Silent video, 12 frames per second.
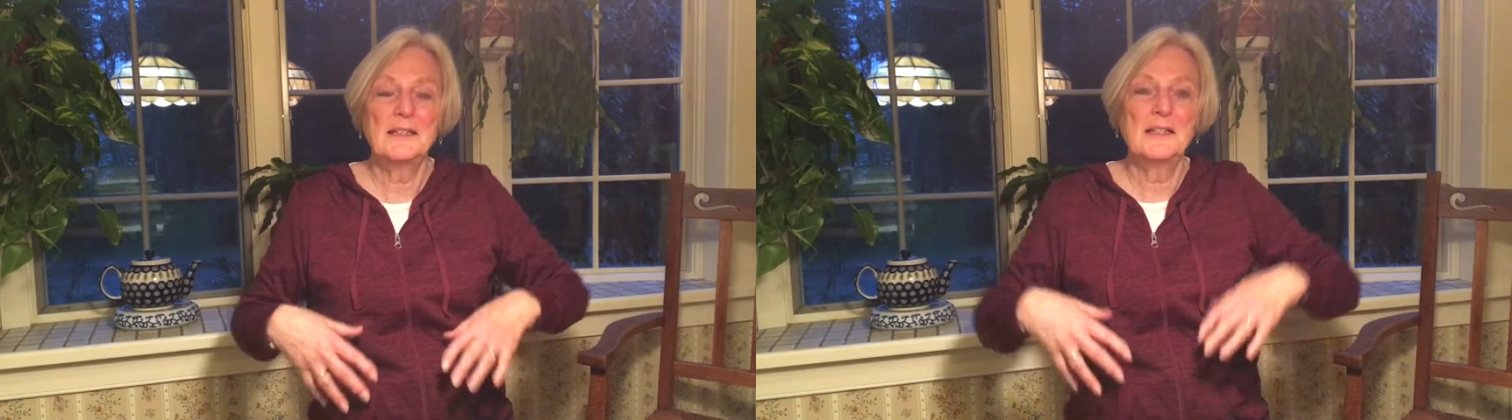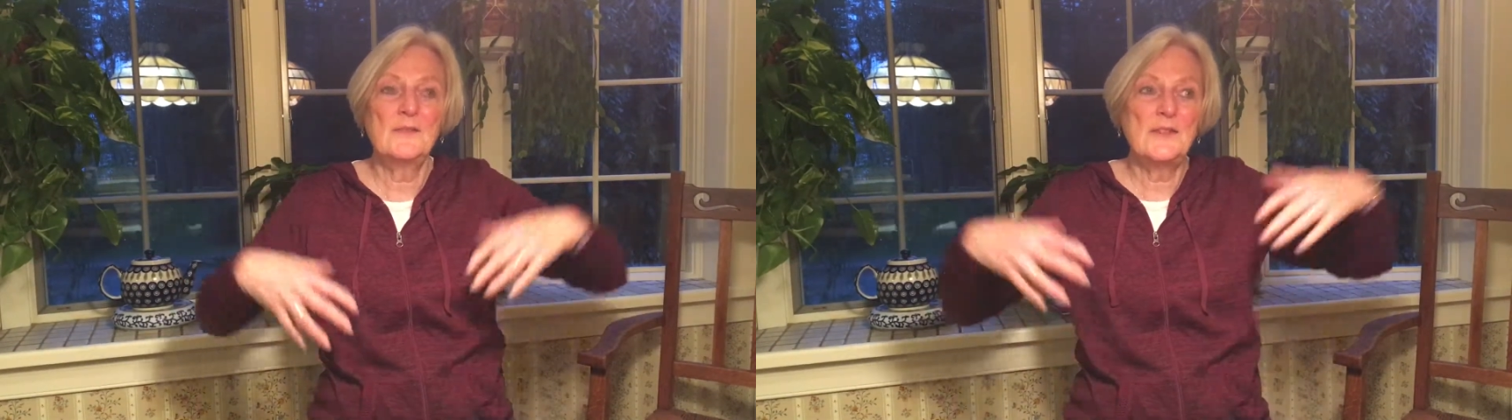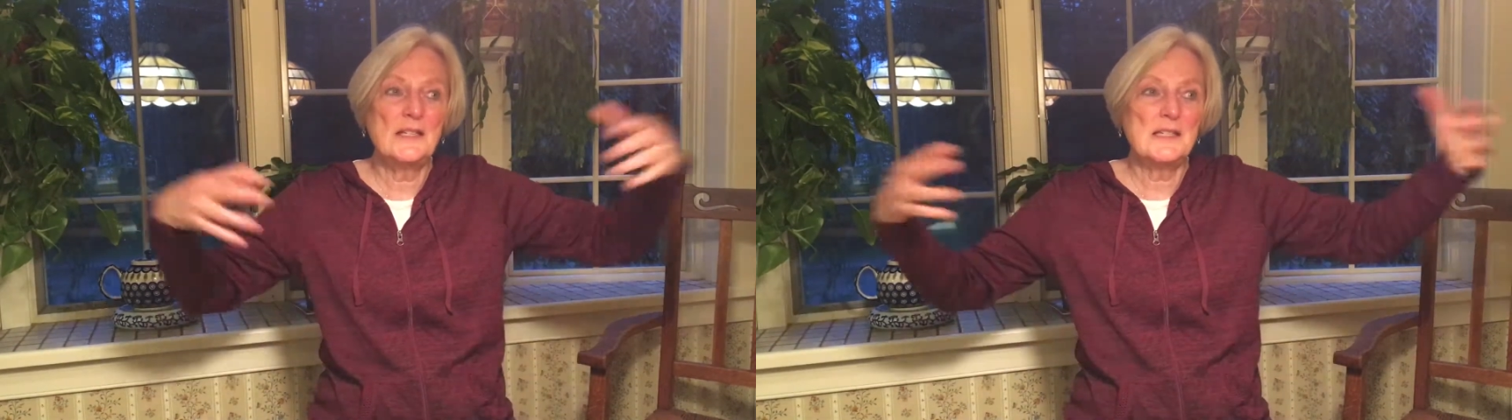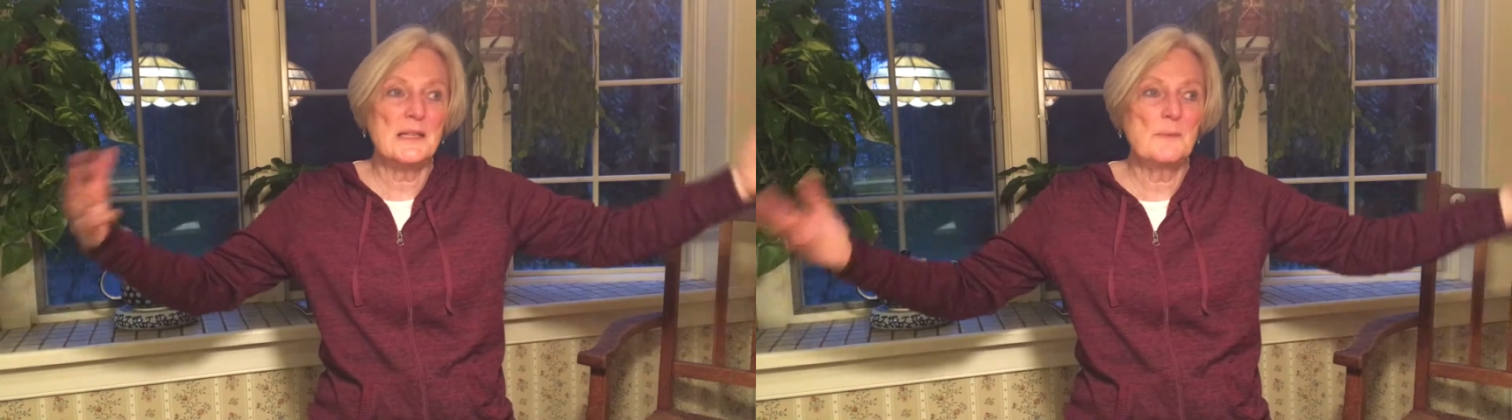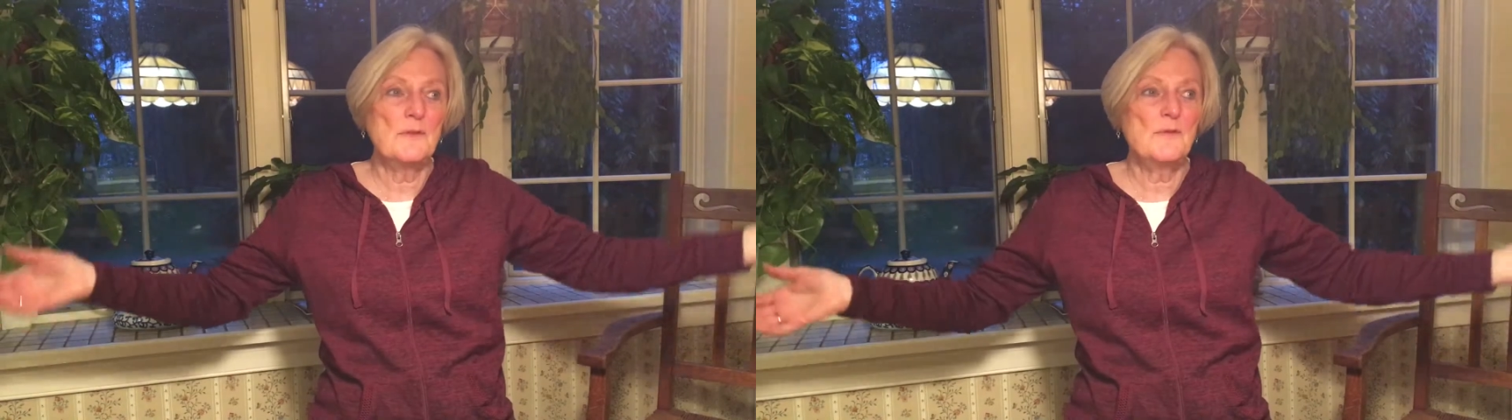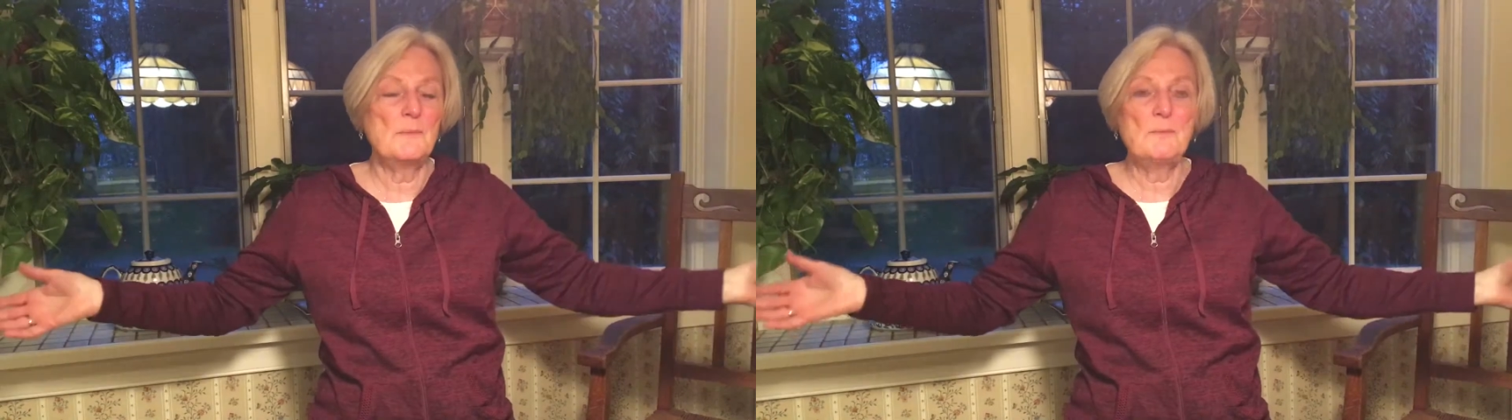giving some
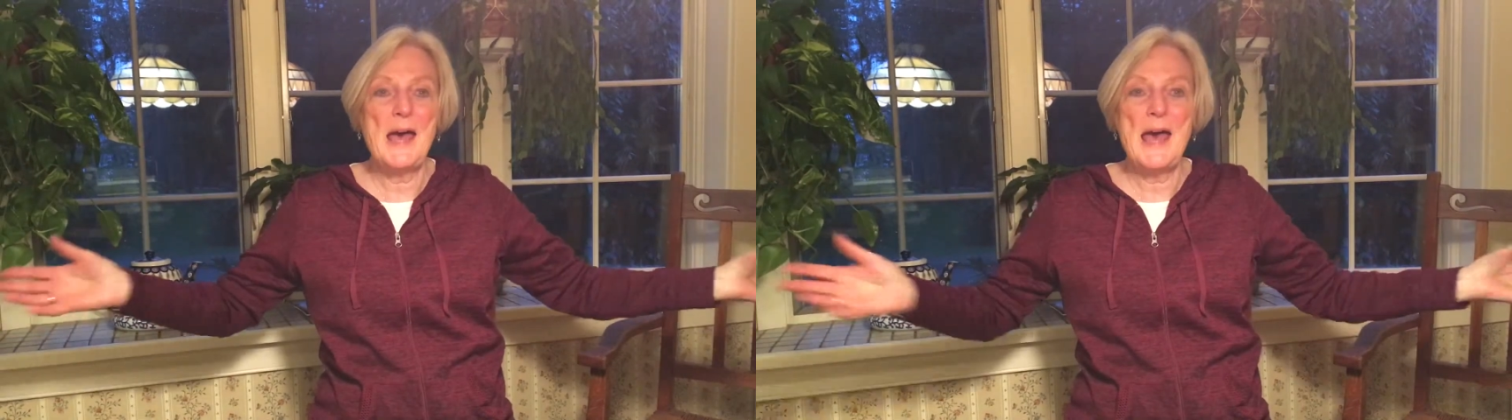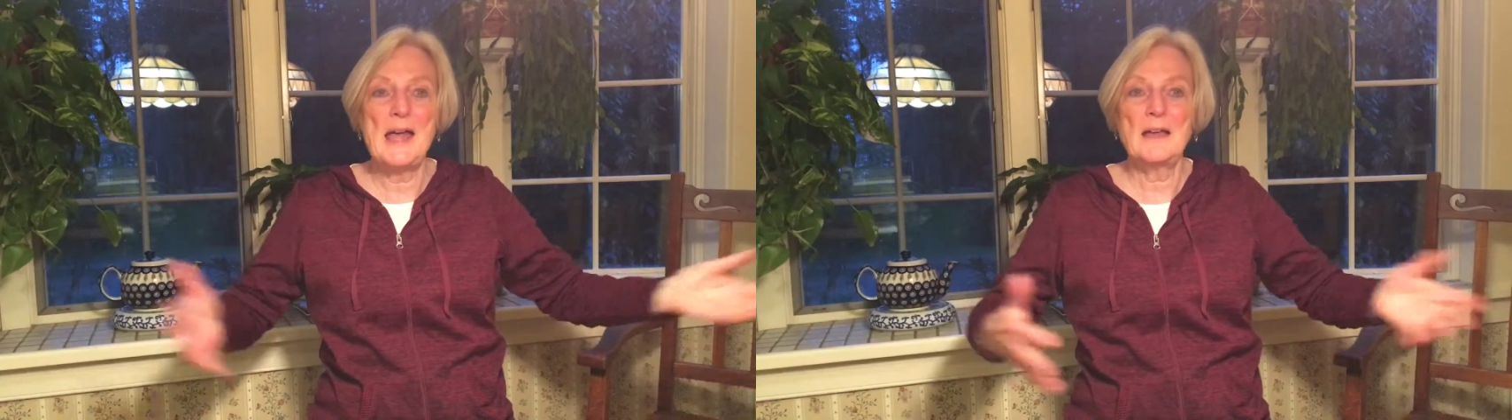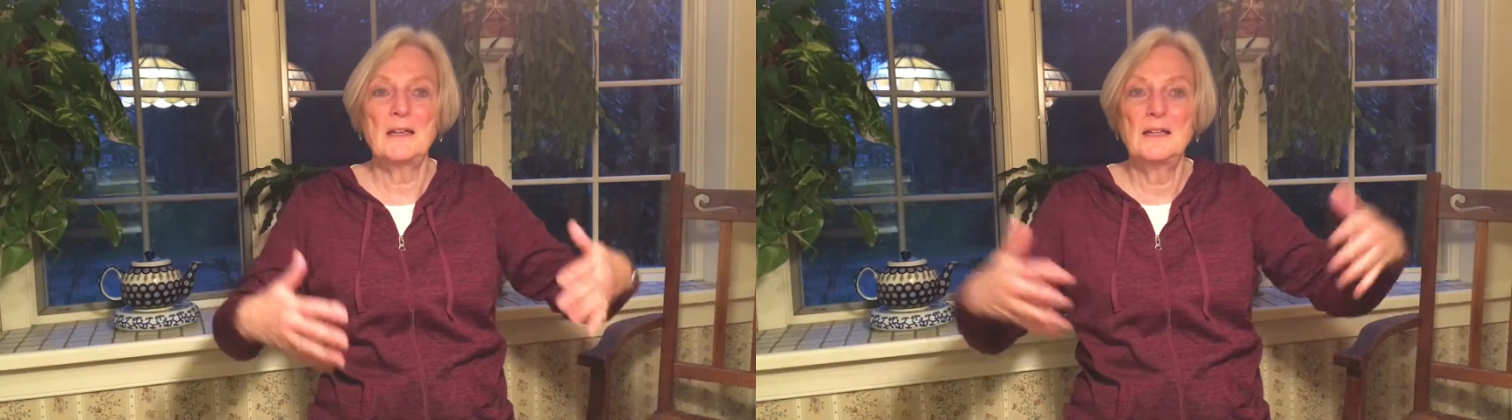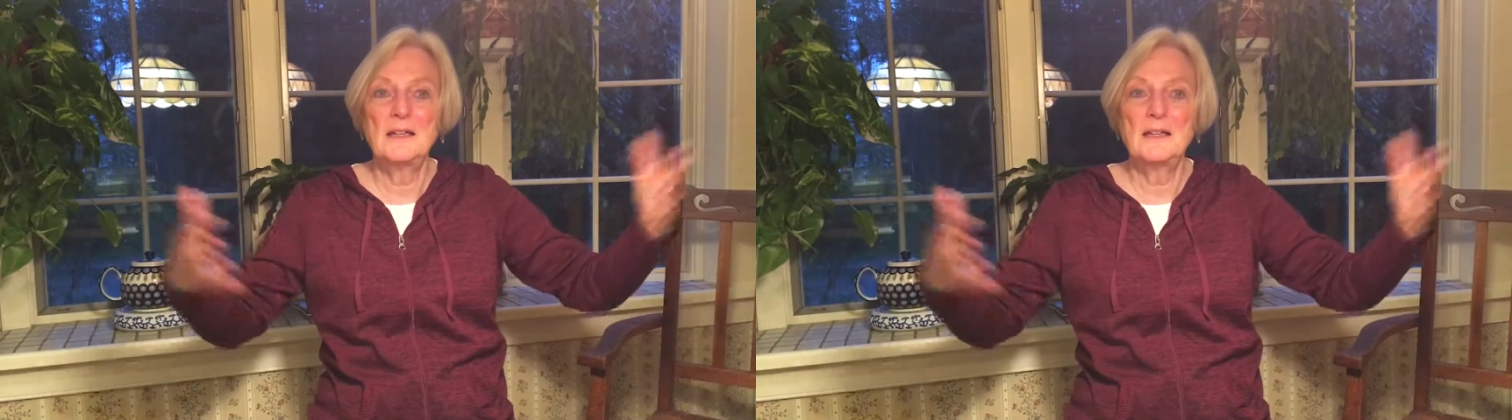of it back.